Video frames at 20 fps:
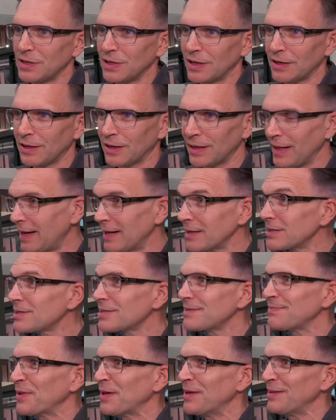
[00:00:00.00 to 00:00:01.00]
the
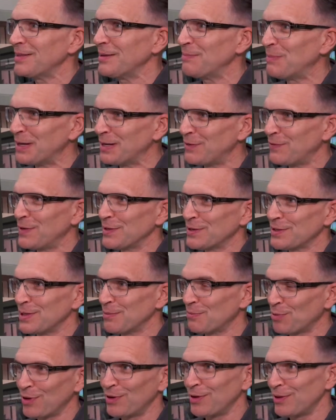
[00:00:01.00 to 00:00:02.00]
glass and the benefits of
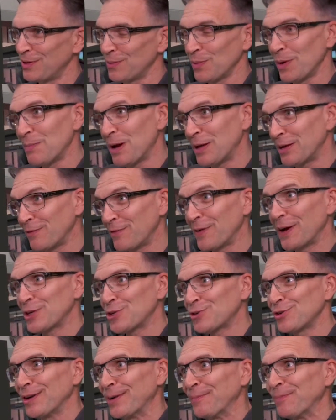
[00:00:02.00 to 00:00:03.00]
the product that we're
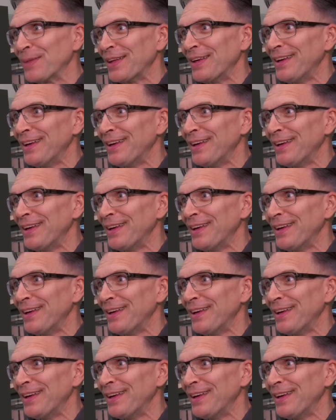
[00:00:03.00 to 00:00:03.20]
manufacturing.